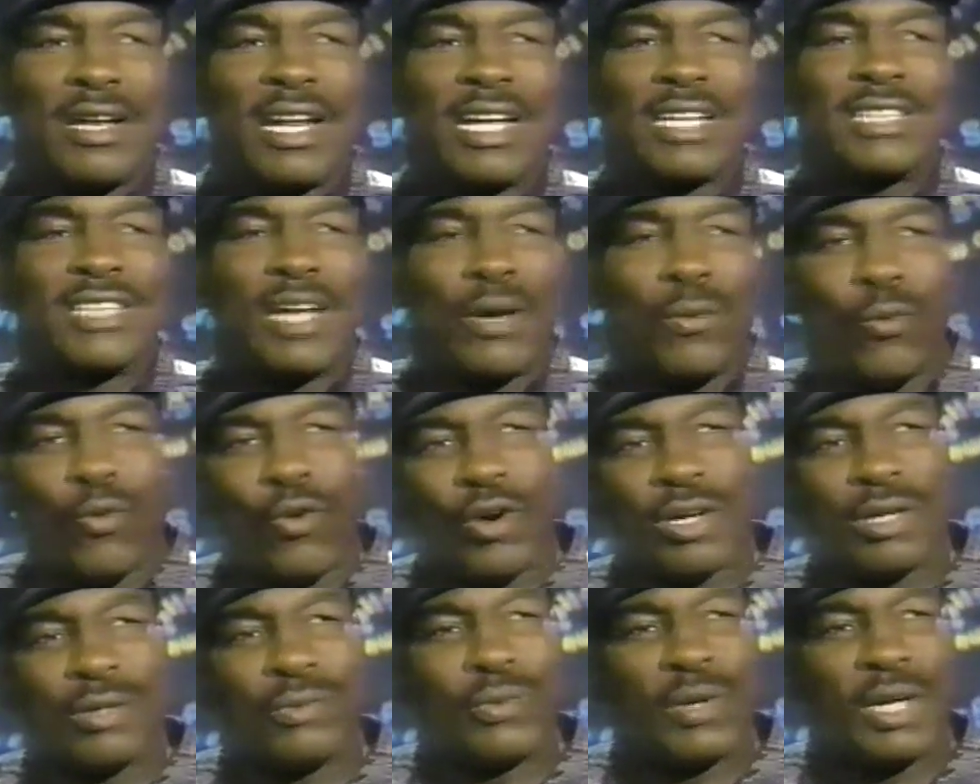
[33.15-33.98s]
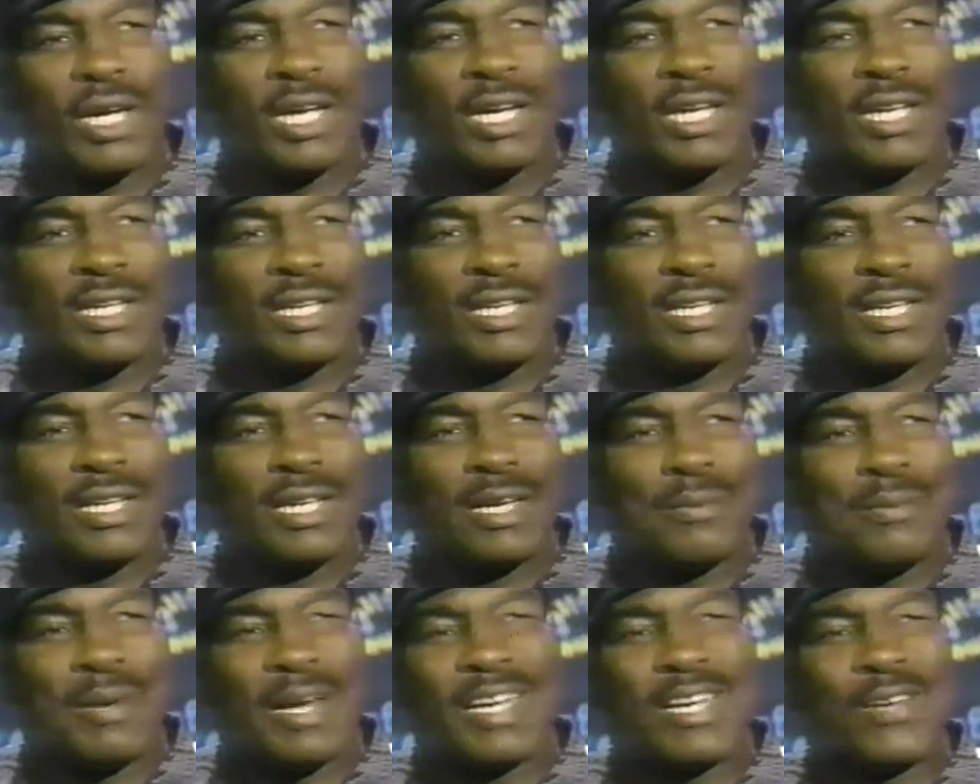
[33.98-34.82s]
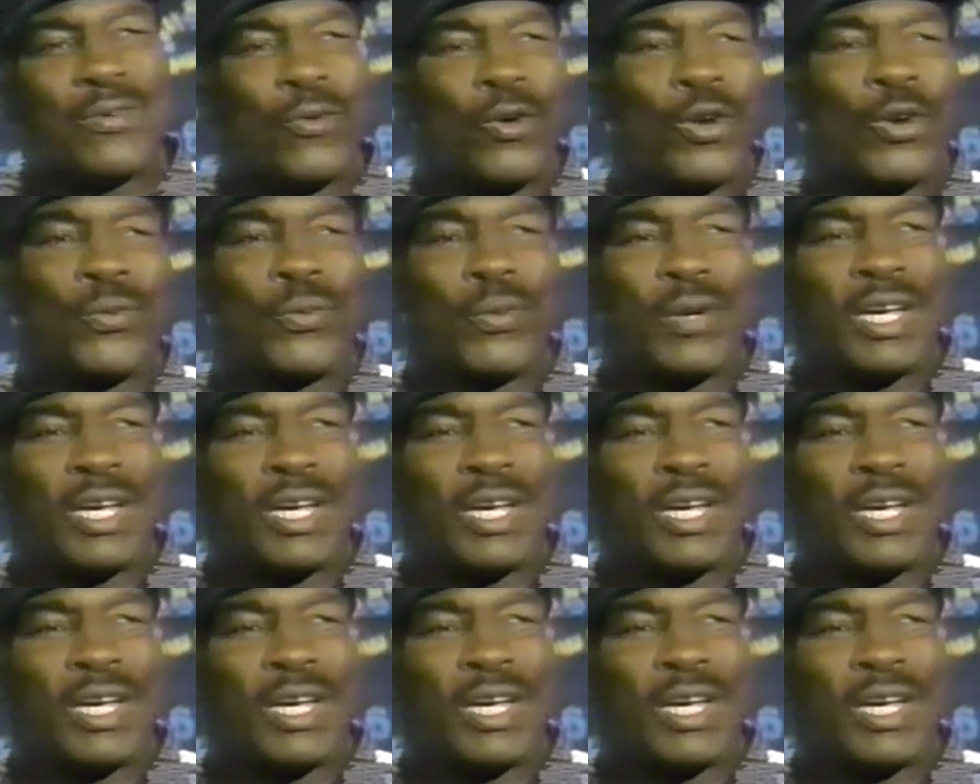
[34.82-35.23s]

Like I said, I wanted to win. I didn't want to